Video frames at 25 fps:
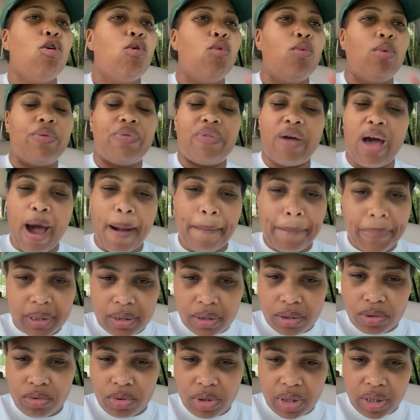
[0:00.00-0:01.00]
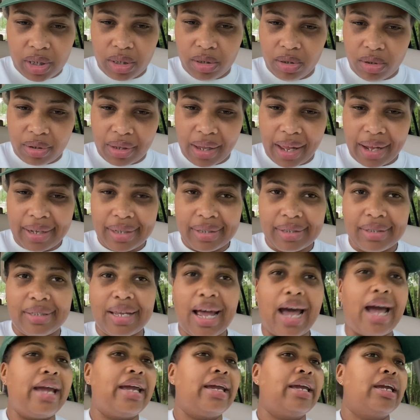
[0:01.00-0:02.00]
when the opportunity look like it's
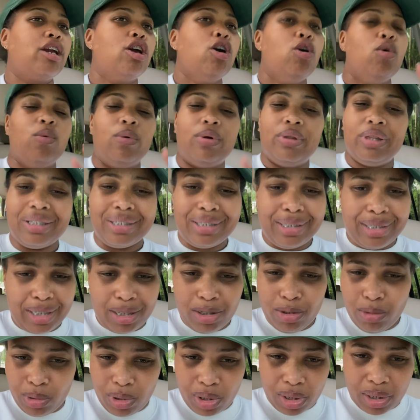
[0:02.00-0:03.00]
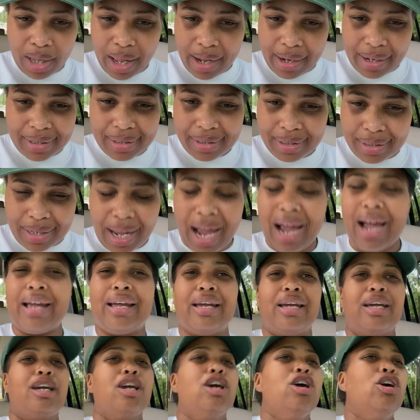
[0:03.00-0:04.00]
dying, when the deal look like it's
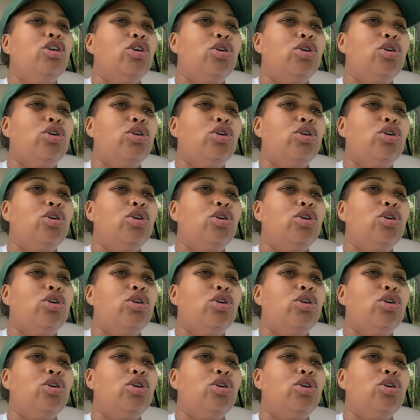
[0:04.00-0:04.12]
dying,